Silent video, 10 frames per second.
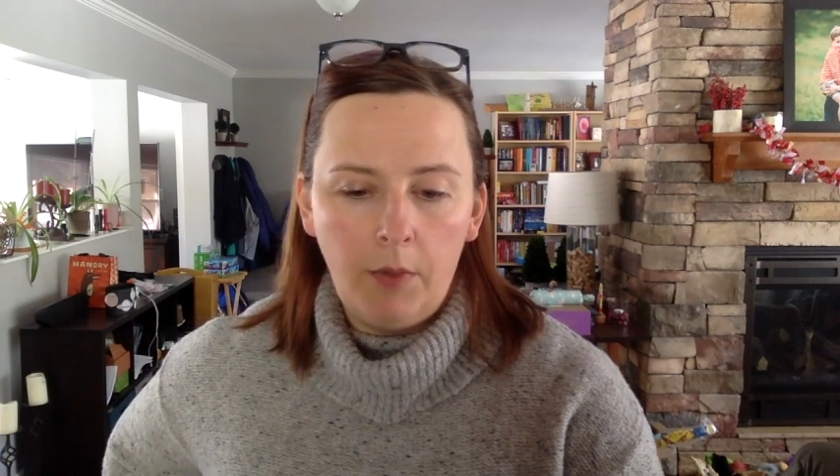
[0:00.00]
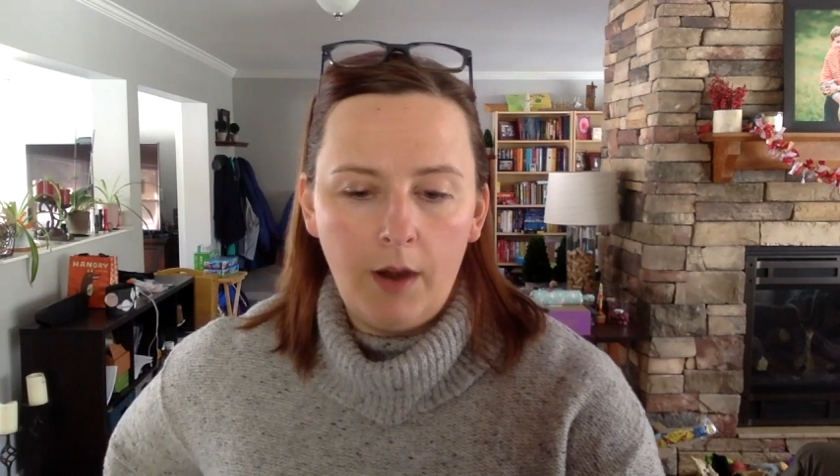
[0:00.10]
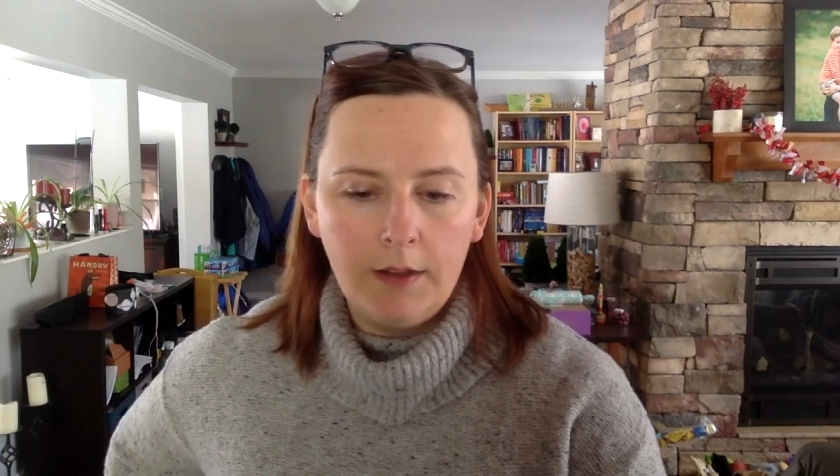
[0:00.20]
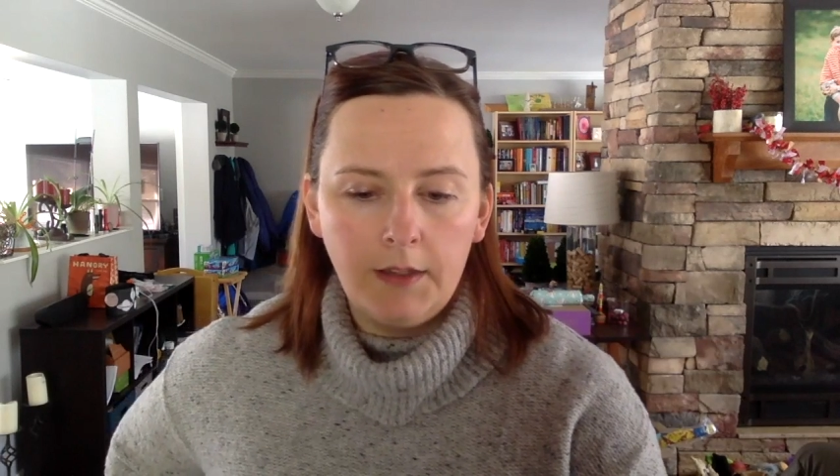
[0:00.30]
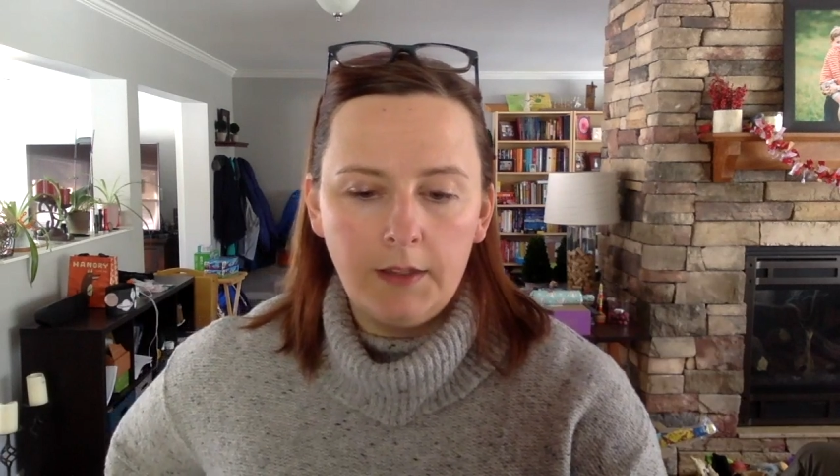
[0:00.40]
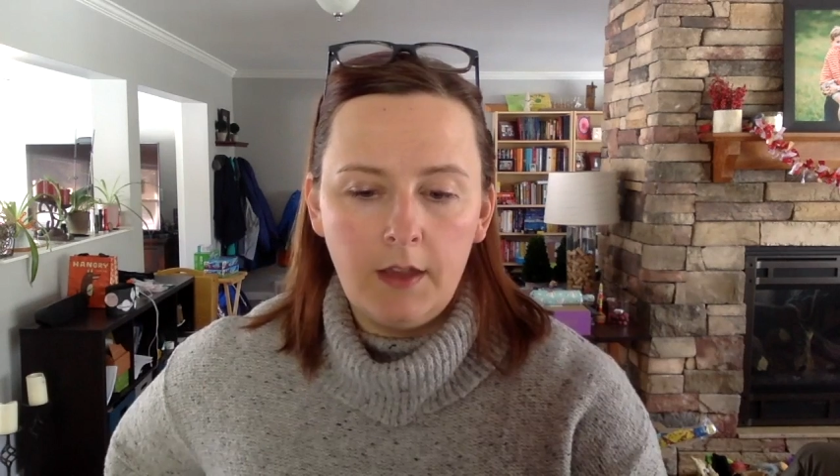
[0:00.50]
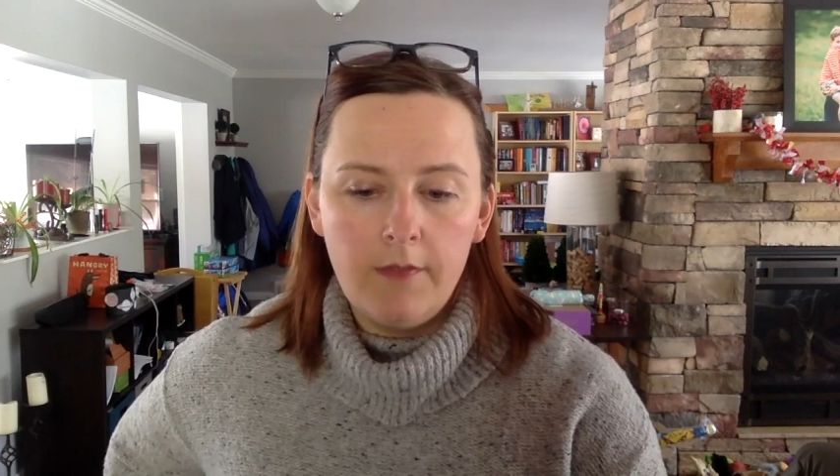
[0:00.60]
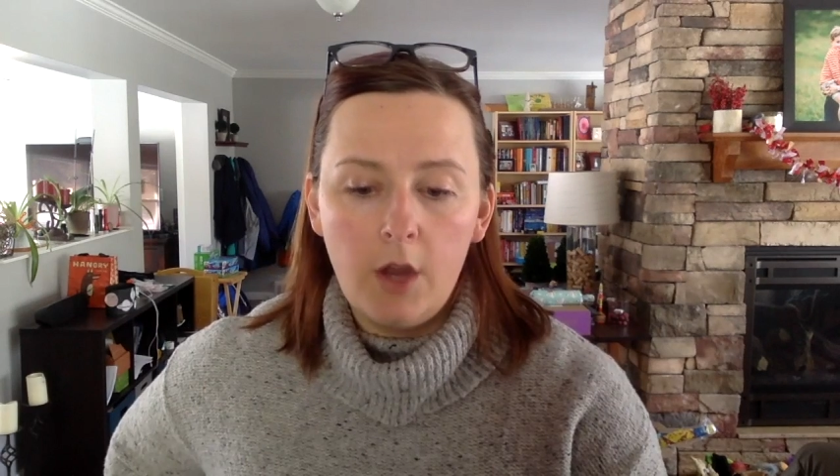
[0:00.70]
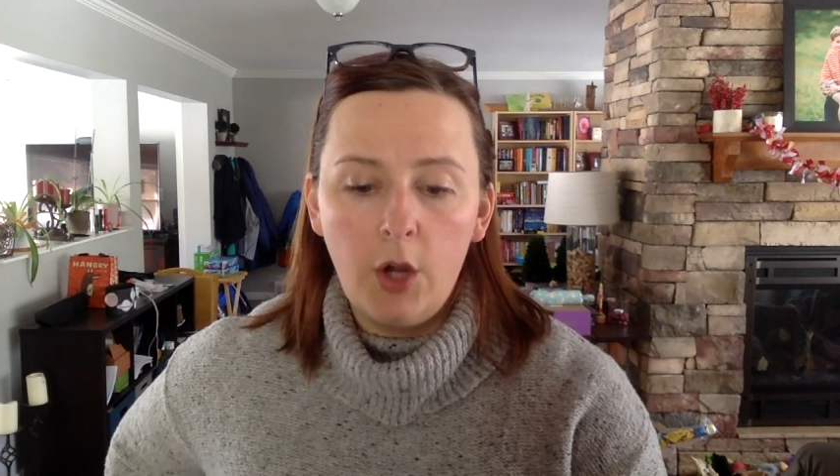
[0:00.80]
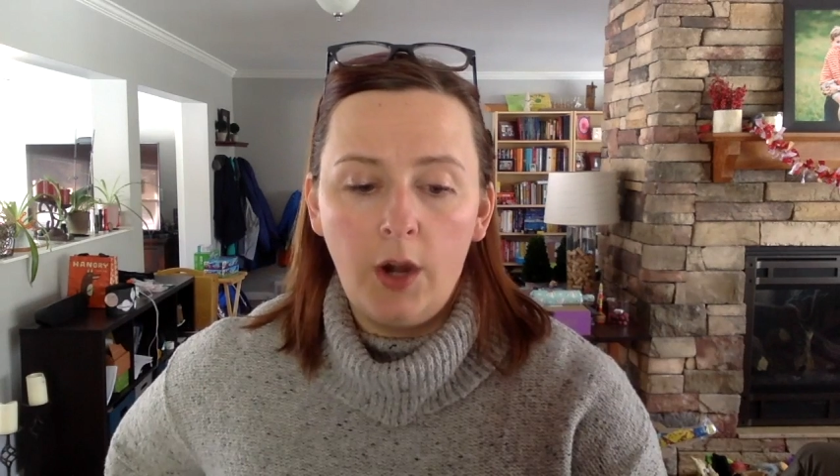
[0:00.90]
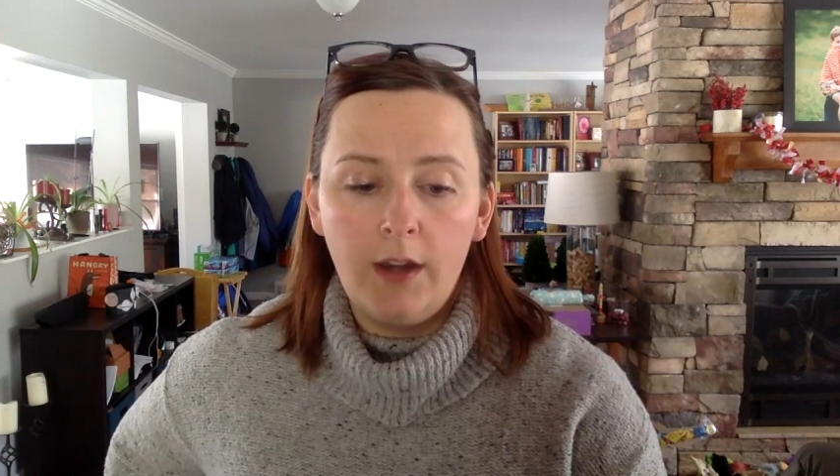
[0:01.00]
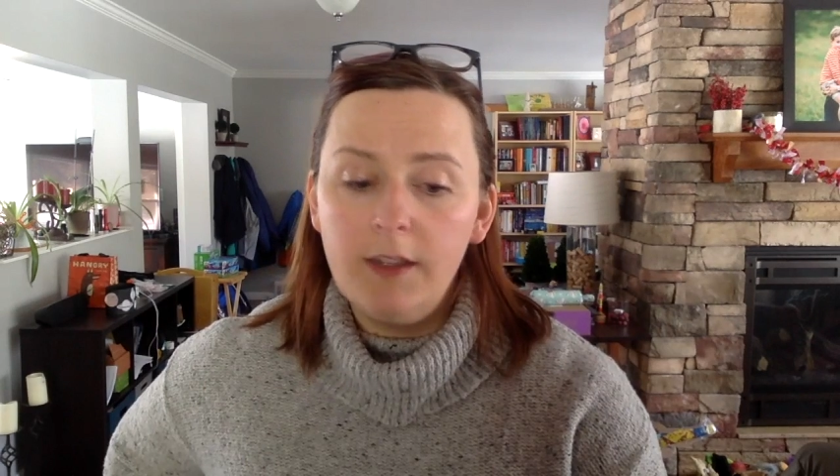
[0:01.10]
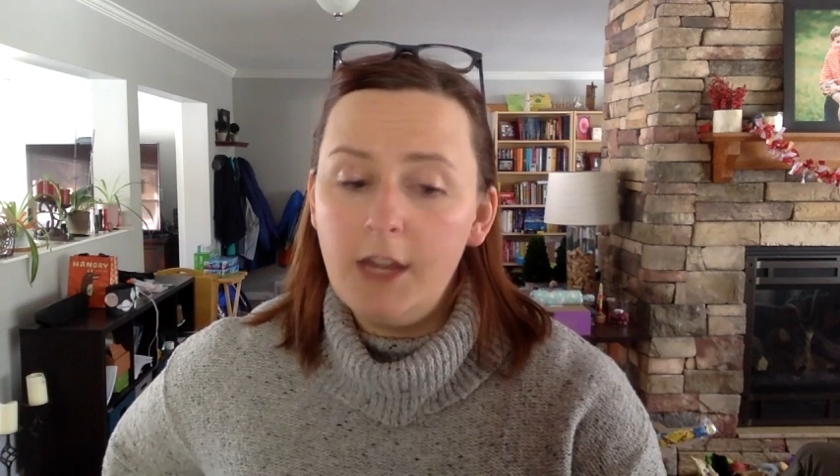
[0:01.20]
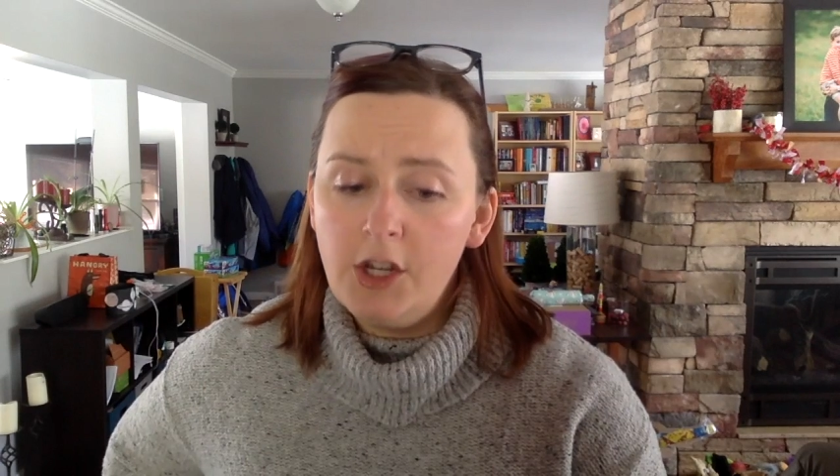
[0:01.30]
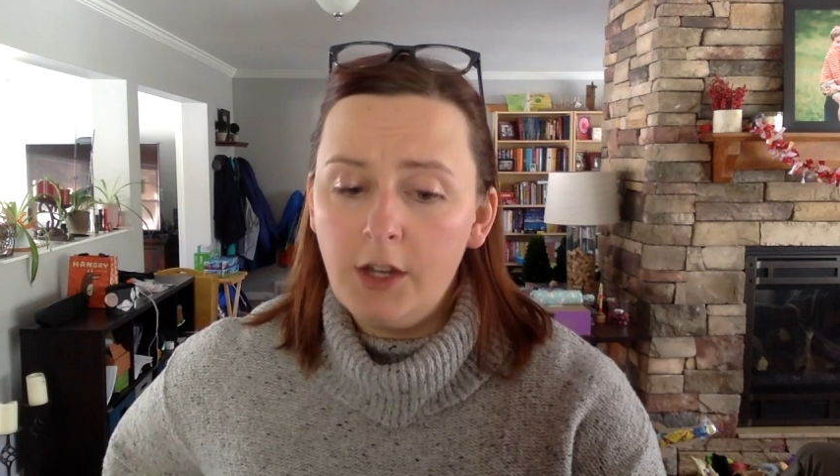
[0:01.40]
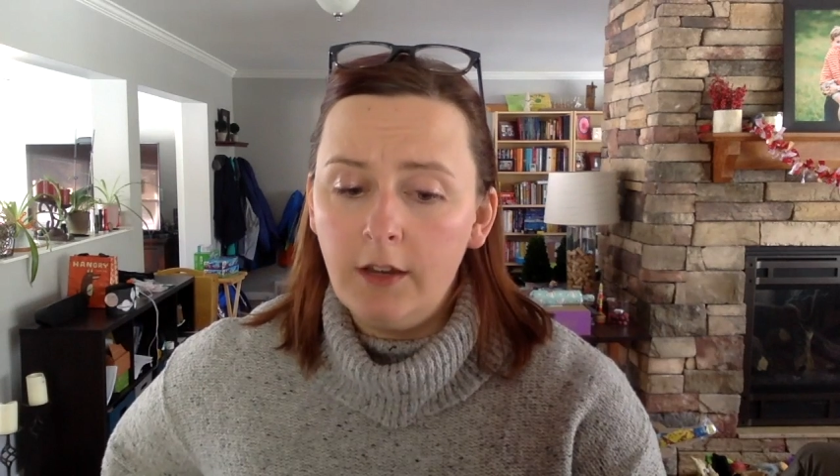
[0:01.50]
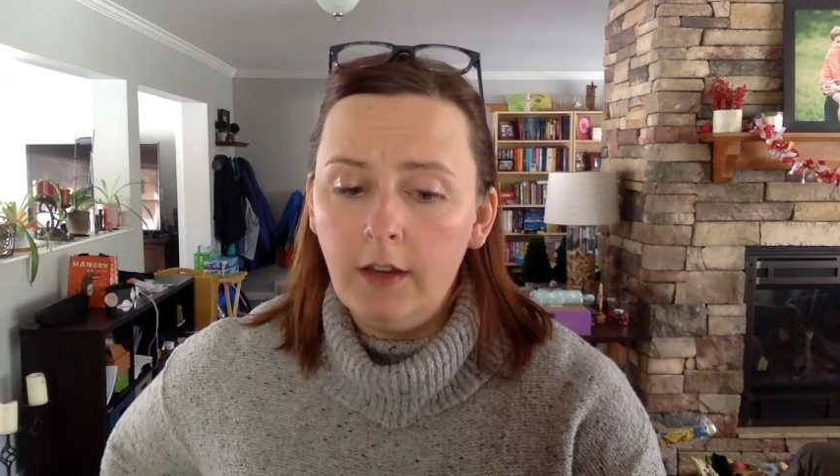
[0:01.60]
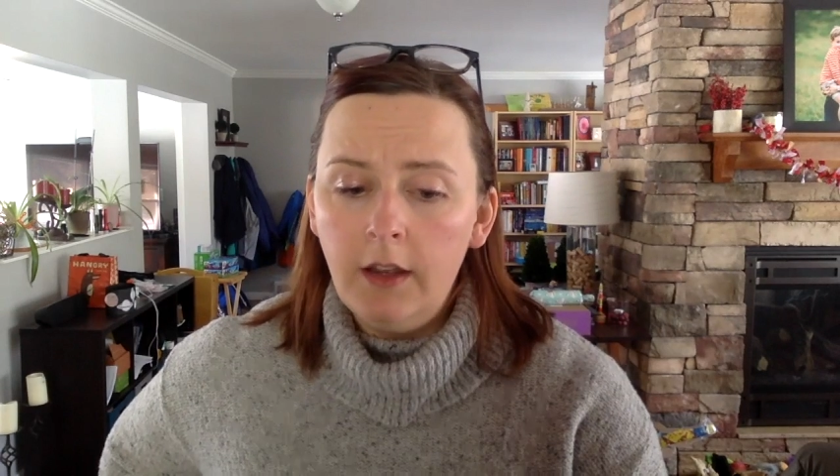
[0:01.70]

process of accreditation.